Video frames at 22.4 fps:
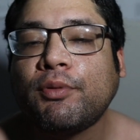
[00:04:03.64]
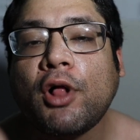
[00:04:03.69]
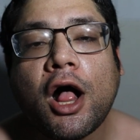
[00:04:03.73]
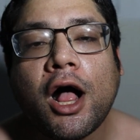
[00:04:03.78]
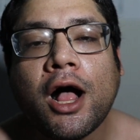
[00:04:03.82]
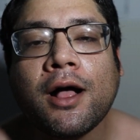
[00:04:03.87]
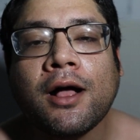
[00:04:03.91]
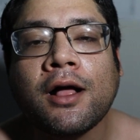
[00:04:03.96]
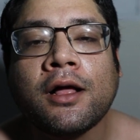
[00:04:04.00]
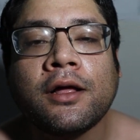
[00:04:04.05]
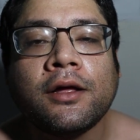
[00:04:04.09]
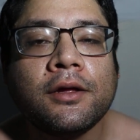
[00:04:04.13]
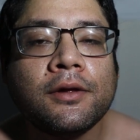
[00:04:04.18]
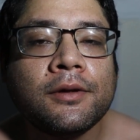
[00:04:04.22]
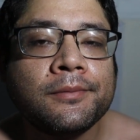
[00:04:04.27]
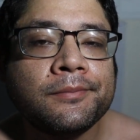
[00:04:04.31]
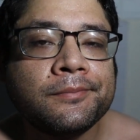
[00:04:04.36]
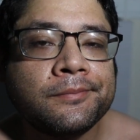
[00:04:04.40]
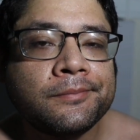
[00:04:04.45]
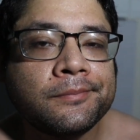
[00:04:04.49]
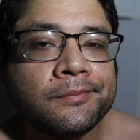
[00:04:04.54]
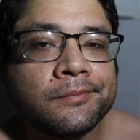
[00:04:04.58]
blah
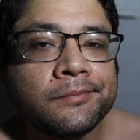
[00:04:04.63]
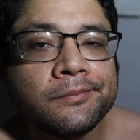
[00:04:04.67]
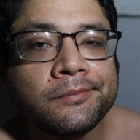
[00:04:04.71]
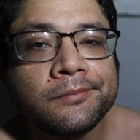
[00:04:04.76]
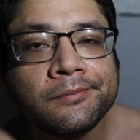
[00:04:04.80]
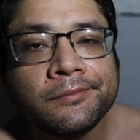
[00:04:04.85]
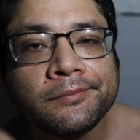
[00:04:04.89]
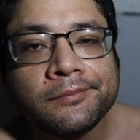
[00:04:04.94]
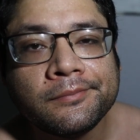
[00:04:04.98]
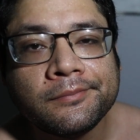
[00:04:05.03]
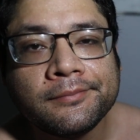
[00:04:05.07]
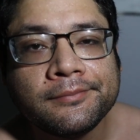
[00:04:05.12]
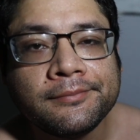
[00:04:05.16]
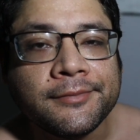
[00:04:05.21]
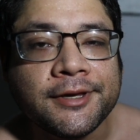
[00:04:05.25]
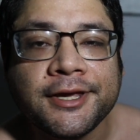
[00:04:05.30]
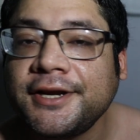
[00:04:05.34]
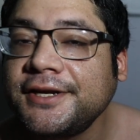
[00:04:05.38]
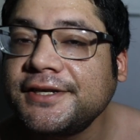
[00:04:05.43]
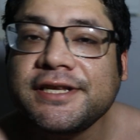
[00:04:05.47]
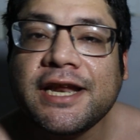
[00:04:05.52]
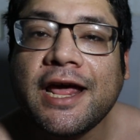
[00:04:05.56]

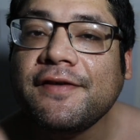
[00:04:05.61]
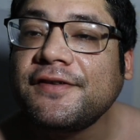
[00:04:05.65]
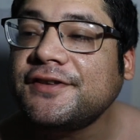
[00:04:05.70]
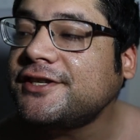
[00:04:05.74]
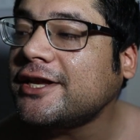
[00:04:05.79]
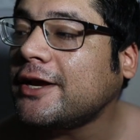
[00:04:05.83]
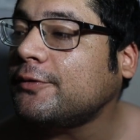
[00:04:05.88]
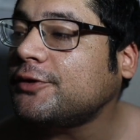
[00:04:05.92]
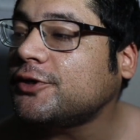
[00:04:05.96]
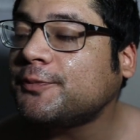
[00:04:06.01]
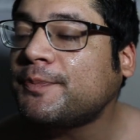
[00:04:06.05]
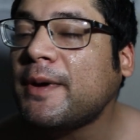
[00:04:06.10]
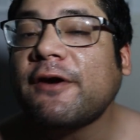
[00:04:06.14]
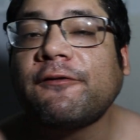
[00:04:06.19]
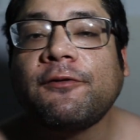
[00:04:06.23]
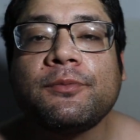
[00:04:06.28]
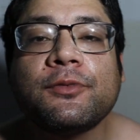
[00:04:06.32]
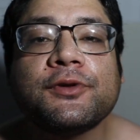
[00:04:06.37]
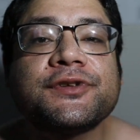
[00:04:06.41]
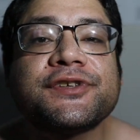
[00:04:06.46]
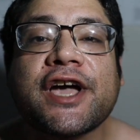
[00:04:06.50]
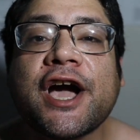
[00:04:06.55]
he doesn't have the same respect
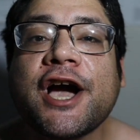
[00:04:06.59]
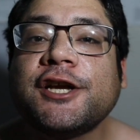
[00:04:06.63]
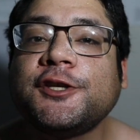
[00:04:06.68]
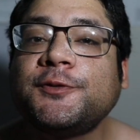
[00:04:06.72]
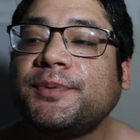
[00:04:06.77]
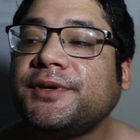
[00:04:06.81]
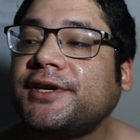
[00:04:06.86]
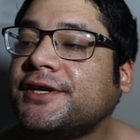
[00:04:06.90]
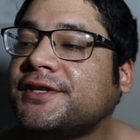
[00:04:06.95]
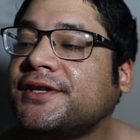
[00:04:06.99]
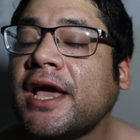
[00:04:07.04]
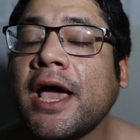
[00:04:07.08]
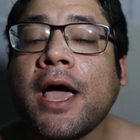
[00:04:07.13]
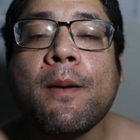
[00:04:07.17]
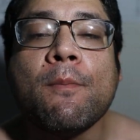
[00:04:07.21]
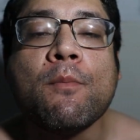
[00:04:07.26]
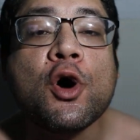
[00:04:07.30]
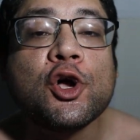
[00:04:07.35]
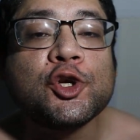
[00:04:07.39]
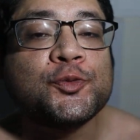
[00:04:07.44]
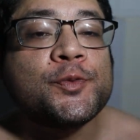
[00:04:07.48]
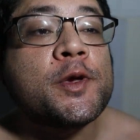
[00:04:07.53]
from those guys because
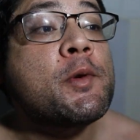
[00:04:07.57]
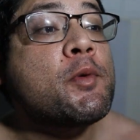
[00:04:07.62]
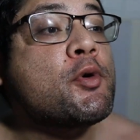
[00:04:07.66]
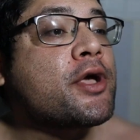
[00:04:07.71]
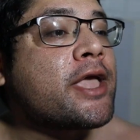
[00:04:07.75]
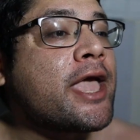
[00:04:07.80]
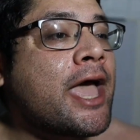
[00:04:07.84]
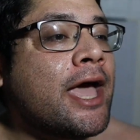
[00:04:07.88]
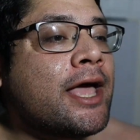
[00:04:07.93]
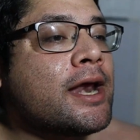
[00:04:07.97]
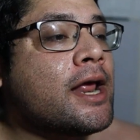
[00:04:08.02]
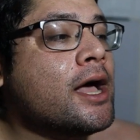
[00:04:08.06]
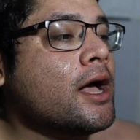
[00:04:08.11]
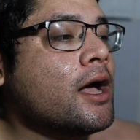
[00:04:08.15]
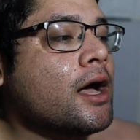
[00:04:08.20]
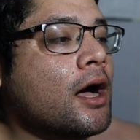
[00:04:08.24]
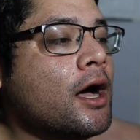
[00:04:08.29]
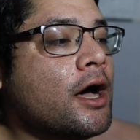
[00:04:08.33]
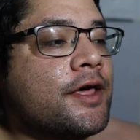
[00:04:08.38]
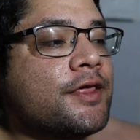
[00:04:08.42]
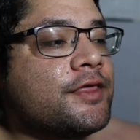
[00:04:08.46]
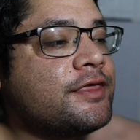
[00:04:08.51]
most people can't
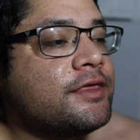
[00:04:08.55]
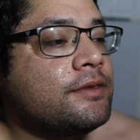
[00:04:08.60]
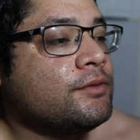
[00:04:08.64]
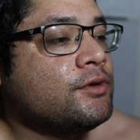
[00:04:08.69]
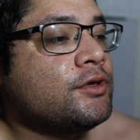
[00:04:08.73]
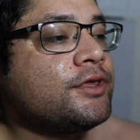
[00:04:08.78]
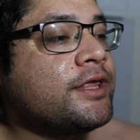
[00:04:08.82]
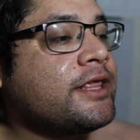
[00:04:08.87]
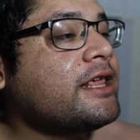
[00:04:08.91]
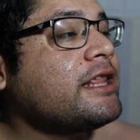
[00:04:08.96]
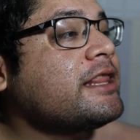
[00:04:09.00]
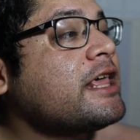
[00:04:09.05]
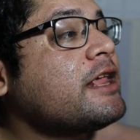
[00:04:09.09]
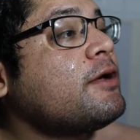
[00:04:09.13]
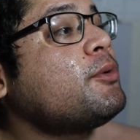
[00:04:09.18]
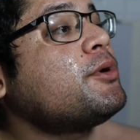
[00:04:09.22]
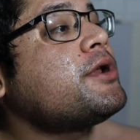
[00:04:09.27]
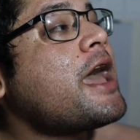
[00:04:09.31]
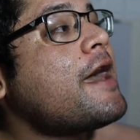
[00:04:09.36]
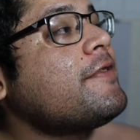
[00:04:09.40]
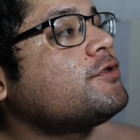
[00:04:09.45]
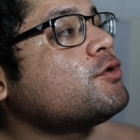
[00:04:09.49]
uh, they, they
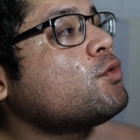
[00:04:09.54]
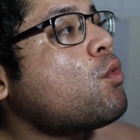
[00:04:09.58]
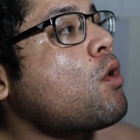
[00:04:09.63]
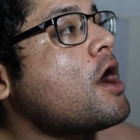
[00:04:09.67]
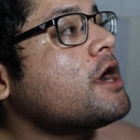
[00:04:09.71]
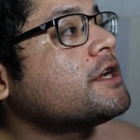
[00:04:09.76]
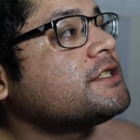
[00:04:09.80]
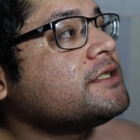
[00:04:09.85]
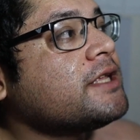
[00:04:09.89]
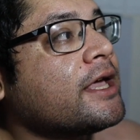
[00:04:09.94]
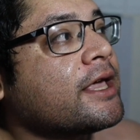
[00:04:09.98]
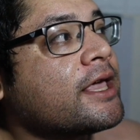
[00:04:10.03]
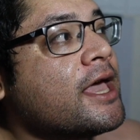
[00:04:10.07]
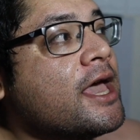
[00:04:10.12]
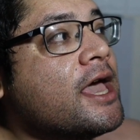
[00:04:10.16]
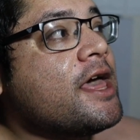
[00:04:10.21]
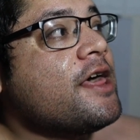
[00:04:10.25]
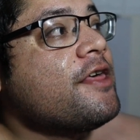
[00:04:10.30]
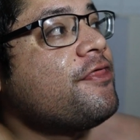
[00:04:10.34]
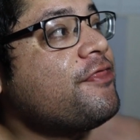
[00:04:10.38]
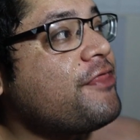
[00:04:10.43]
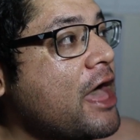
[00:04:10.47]
would have to watch like
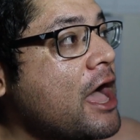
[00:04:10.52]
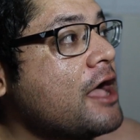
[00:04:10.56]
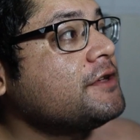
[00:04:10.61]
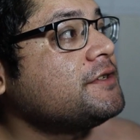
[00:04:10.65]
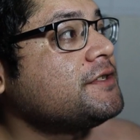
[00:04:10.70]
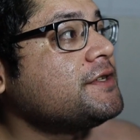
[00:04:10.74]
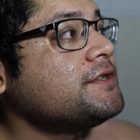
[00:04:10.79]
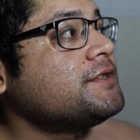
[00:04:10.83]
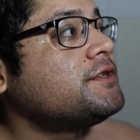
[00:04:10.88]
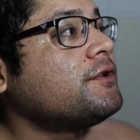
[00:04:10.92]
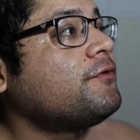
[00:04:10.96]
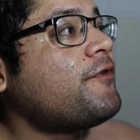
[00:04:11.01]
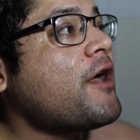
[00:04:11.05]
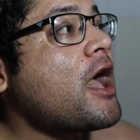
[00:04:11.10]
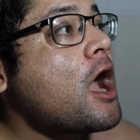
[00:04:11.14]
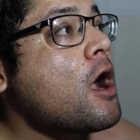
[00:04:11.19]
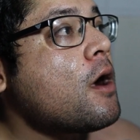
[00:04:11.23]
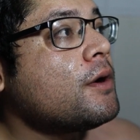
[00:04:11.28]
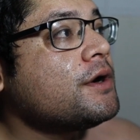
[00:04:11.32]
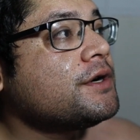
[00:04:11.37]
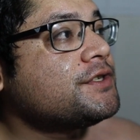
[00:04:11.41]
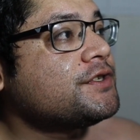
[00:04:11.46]
thousands of
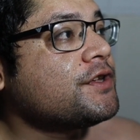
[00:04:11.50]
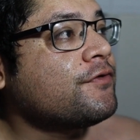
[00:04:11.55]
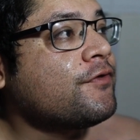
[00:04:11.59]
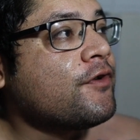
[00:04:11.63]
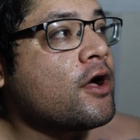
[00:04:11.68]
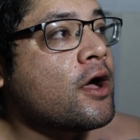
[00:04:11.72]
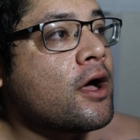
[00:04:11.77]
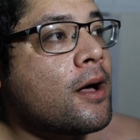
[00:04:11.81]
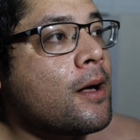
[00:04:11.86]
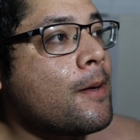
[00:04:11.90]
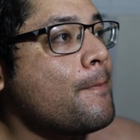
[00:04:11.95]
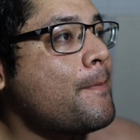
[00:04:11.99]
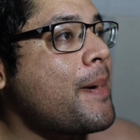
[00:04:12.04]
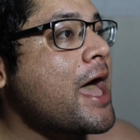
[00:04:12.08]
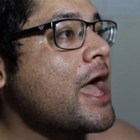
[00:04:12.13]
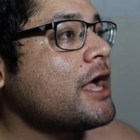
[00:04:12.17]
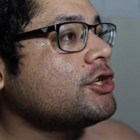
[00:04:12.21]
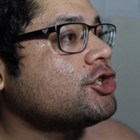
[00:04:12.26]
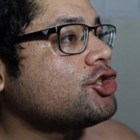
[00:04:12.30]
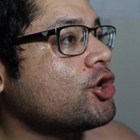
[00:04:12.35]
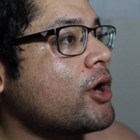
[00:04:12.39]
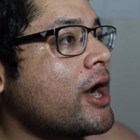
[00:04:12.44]
hours of uh,
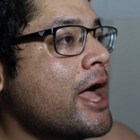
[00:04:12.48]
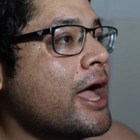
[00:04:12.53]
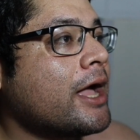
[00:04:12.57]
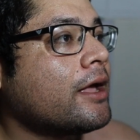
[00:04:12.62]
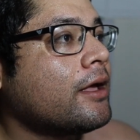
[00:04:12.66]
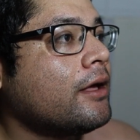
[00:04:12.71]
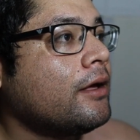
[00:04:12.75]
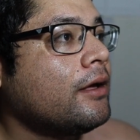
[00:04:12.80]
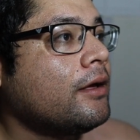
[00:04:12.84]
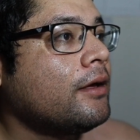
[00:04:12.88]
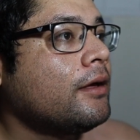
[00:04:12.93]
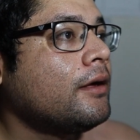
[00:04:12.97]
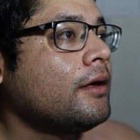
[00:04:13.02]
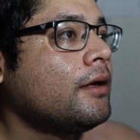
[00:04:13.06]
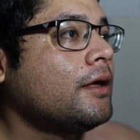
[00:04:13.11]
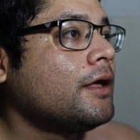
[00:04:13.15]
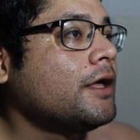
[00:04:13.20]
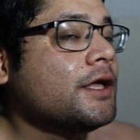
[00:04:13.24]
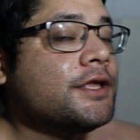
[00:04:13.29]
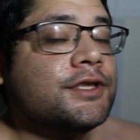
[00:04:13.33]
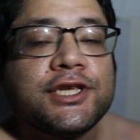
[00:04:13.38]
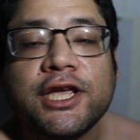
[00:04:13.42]
backtrack
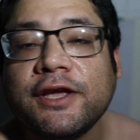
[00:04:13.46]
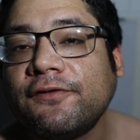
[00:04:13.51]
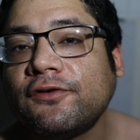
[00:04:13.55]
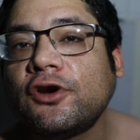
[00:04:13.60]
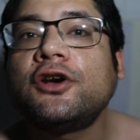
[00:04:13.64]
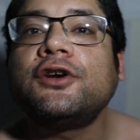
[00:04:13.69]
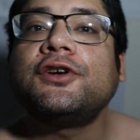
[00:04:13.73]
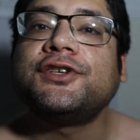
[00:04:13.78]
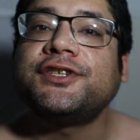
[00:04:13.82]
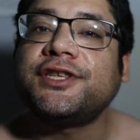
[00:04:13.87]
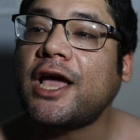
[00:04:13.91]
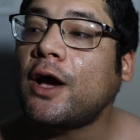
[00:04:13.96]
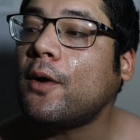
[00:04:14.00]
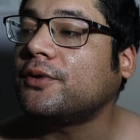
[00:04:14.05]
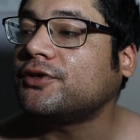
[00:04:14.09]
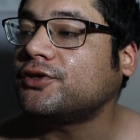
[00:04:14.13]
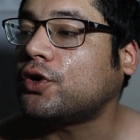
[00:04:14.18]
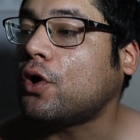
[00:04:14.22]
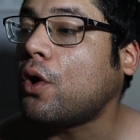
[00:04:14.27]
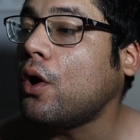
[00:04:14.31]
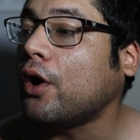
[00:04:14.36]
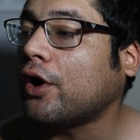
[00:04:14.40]
to even understand
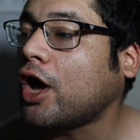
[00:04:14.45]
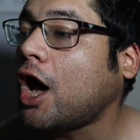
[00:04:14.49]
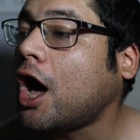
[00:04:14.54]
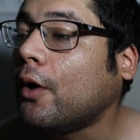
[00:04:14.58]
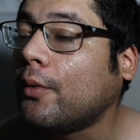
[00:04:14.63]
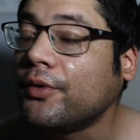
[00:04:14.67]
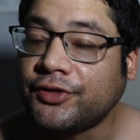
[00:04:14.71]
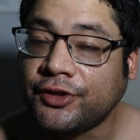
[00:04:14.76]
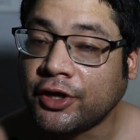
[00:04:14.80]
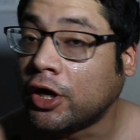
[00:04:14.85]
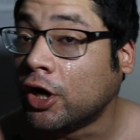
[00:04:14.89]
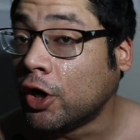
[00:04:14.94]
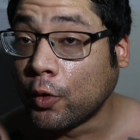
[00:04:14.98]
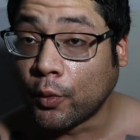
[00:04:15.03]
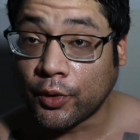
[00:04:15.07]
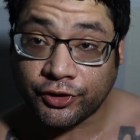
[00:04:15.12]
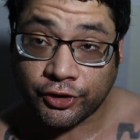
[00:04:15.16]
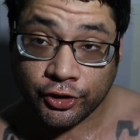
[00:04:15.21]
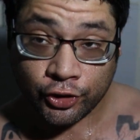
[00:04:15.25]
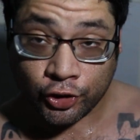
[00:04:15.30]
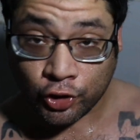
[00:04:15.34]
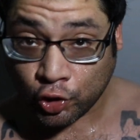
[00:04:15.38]
what's going on with the
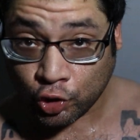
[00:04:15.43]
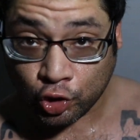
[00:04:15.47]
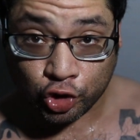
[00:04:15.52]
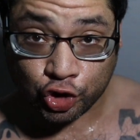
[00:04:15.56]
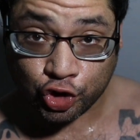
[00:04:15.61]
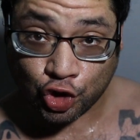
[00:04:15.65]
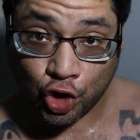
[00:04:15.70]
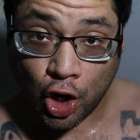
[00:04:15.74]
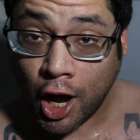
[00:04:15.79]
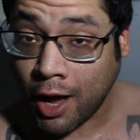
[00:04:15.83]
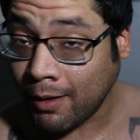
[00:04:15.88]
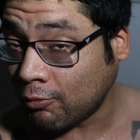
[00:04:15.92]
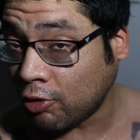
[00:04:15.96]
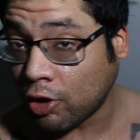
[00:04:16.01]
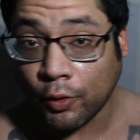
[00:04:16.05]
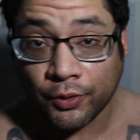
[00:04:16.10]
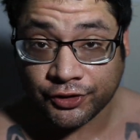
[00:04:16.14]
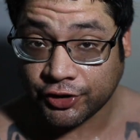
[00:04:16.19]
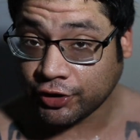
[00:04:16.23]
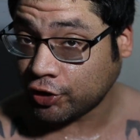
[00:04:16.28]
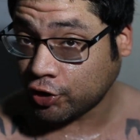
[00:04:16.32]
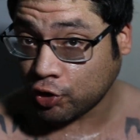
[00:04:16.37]
with the new drama,
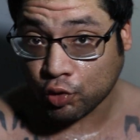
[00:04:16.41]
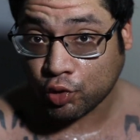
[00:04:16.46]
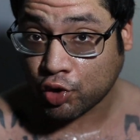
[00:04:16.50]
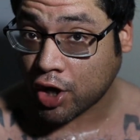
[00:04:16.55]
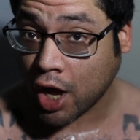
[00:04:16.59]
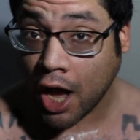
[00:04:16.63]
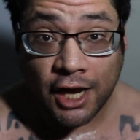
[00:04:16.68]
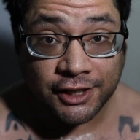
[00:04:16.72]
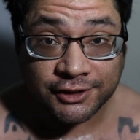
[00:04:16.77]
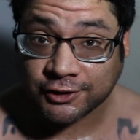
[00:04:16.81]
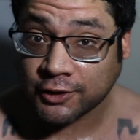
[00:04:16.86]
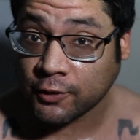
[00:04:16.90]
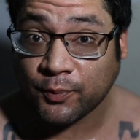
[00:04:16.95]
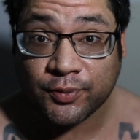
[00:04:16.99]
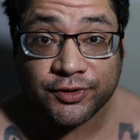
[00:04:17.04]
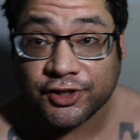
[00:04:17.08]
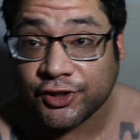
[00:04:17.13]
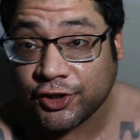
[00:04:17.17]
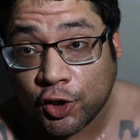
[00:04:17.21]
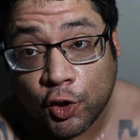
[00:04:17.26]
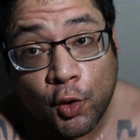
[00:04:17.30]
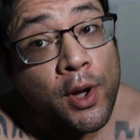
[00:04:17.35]
with the new gossip,
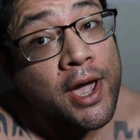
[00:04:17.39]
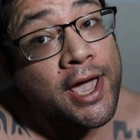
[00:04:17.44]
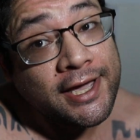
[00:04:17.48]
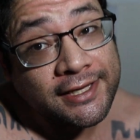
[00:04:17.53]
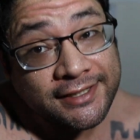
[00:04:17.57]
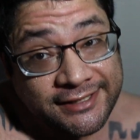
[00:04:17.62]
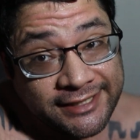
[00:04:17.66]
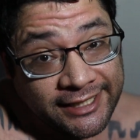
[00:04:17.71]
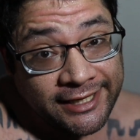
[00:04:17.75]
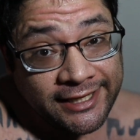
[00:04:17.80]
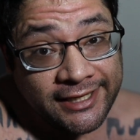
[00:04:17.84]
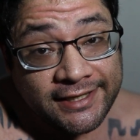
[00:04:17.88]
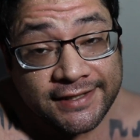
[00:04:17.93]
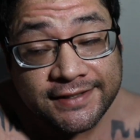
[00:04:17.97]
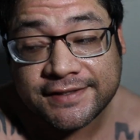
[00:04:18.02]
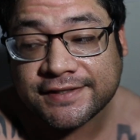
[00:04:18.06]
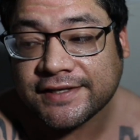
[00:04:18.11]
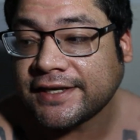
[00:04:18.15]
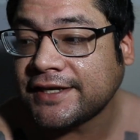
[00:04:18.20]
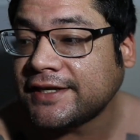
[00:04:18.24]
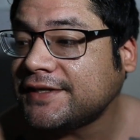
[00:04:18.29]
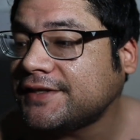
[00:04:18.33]
with the new
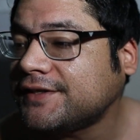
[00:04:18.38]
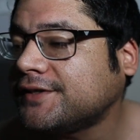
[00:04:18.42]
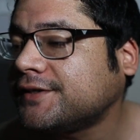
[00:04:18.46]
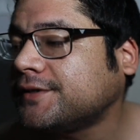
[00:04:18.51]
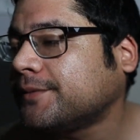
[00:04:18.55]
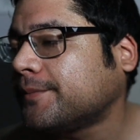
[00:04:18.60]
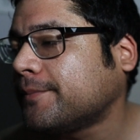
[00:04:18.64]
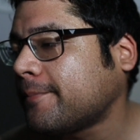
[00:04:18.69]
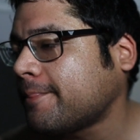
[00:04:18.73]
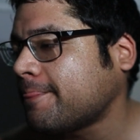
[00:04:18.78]
thesis.